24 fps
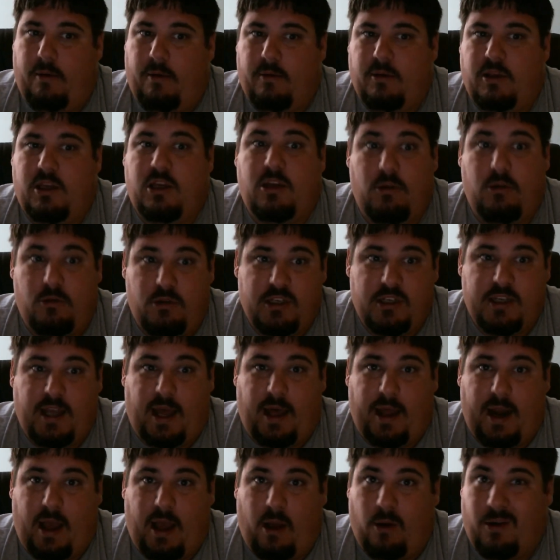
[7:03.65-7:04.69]
Huge
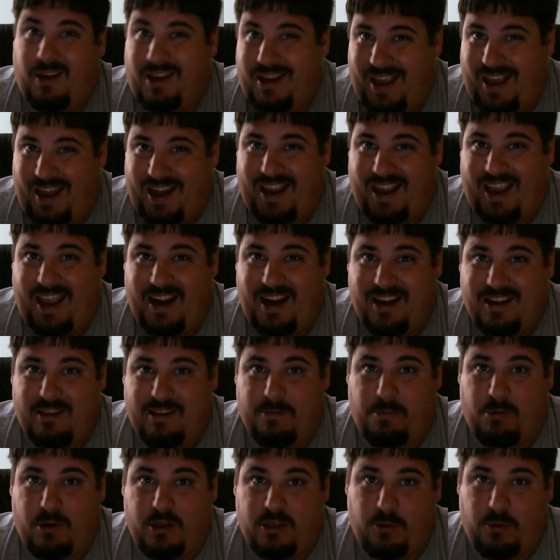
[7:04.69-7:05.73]
shout out yet again to the
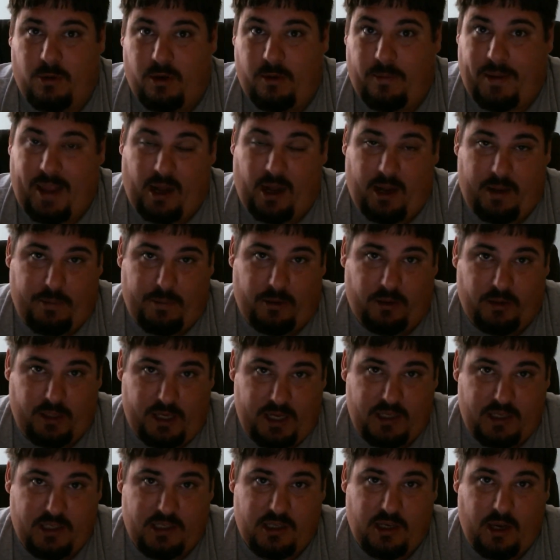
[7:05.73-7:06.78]
Prince William County
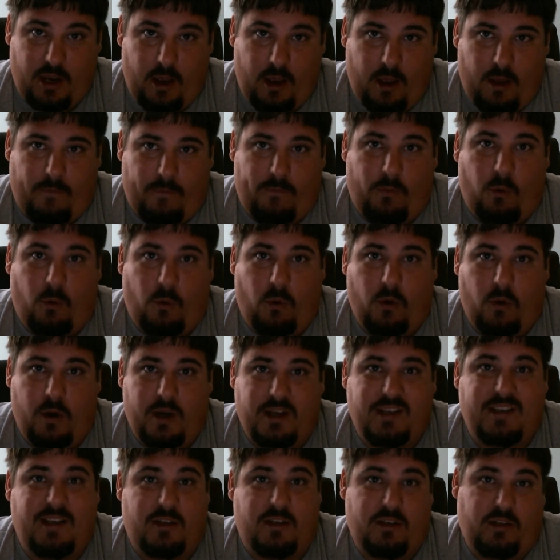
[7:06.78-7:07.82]
Police for
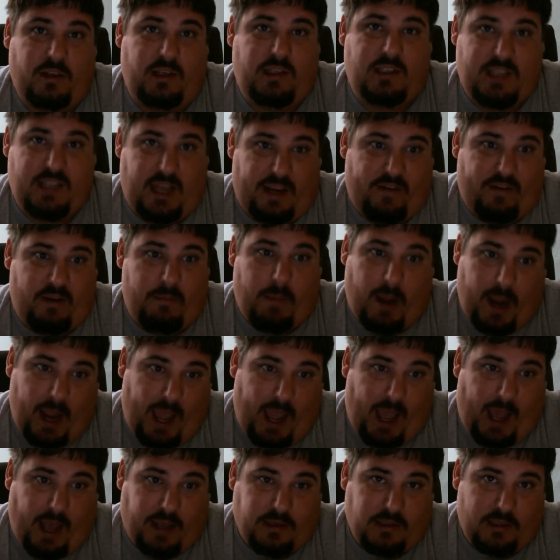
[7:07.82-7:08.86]
essentially saving my
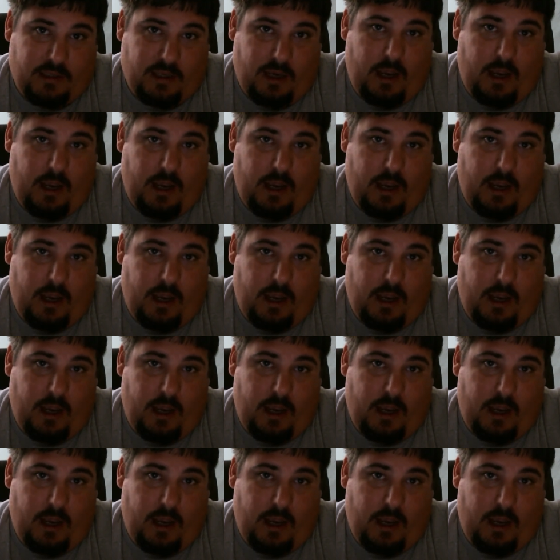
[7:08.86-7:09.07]
ass.